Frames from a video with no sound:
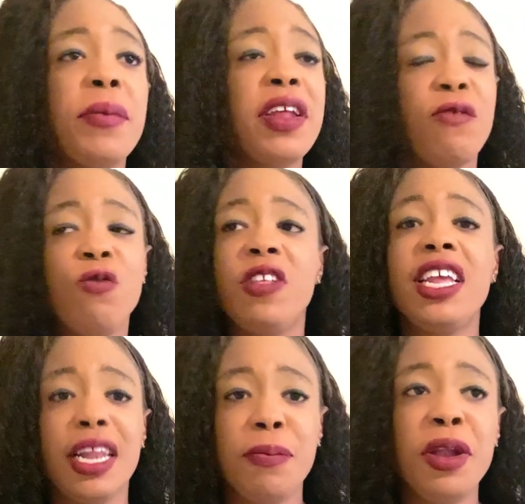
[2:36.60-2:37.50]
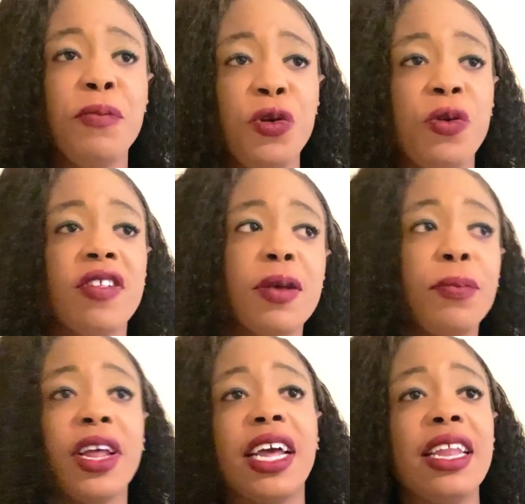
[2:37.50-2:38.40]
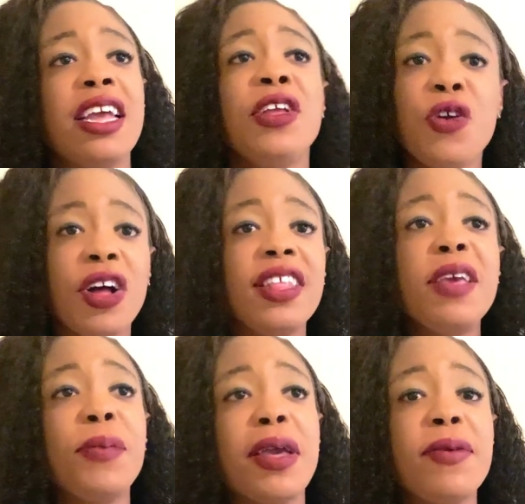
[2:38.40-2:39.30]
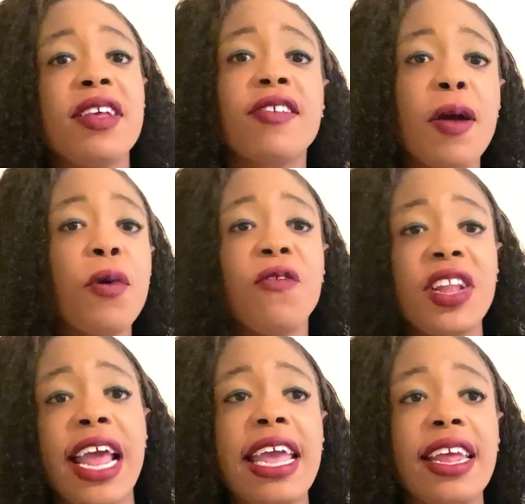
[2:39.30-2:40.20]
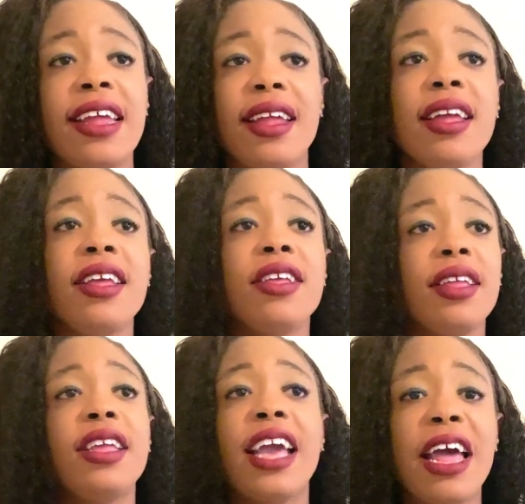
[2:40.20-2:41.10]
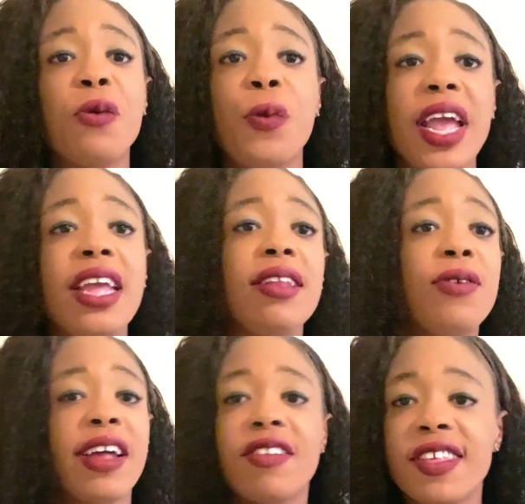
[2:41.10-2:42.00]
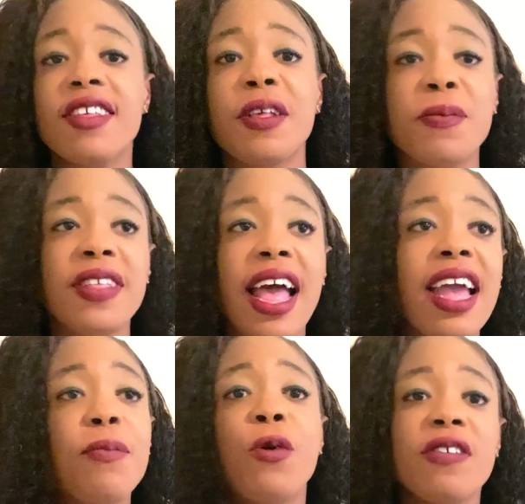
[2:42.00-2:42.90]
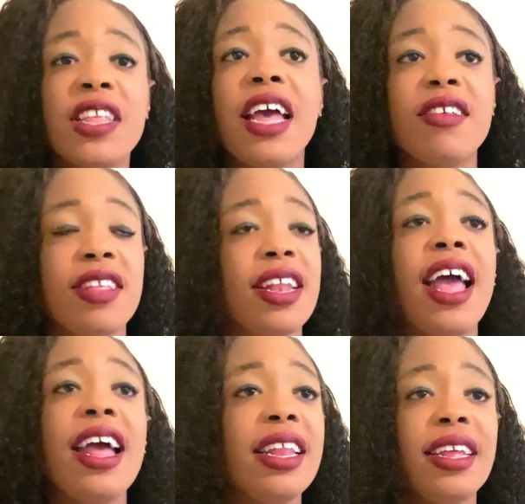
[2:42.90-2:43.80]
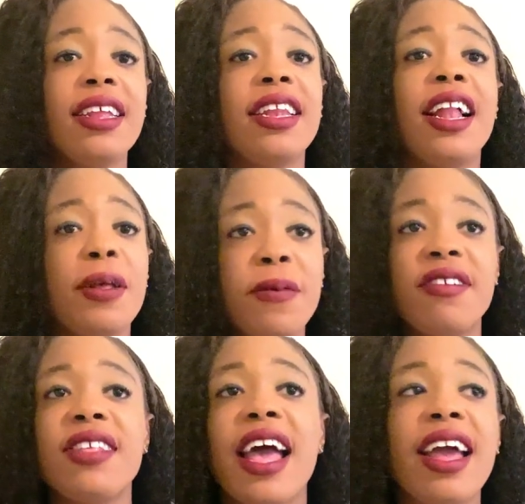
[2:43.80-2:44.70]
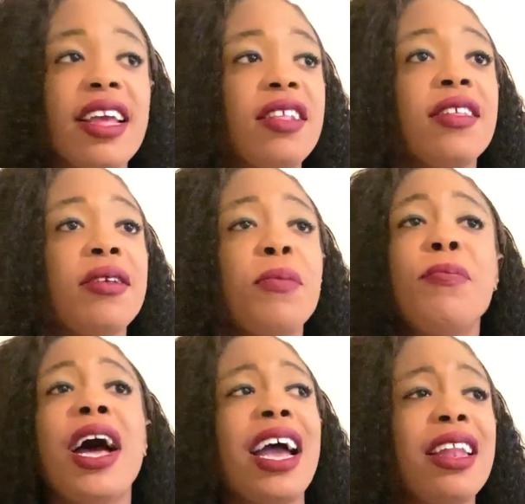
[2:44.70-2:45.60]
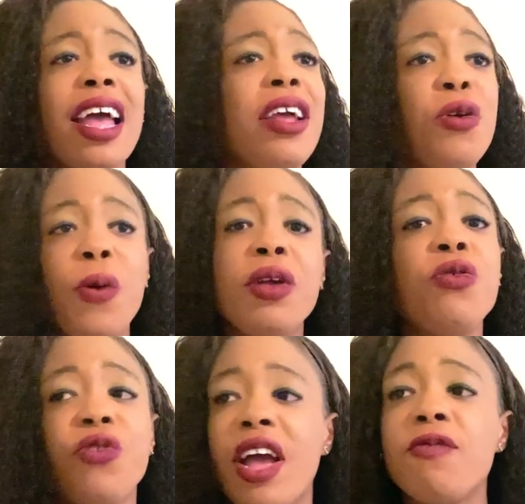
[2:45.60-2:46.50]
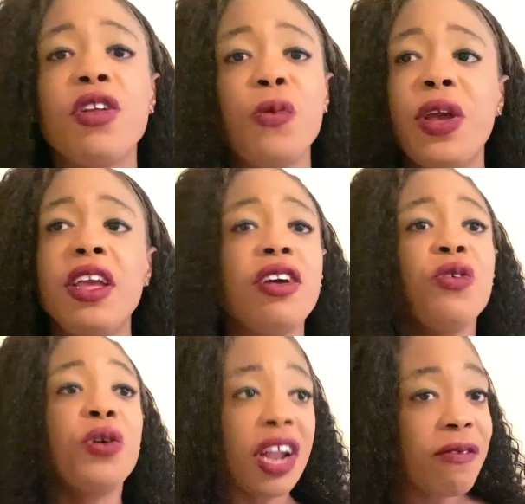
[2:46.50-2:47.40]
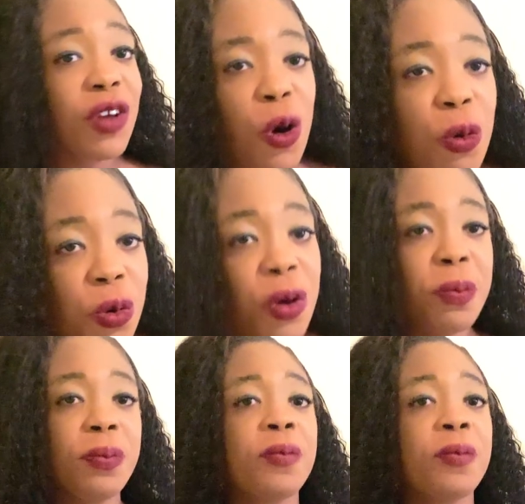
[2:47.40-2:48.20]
if you see a little bit of mucus and blood? You all think baby is come overnight, eh? You gotta wait, you gotta see some sign, more signs than that. That little bit of signs? Man, I know why you drive all the way here. You're gonna have to go home.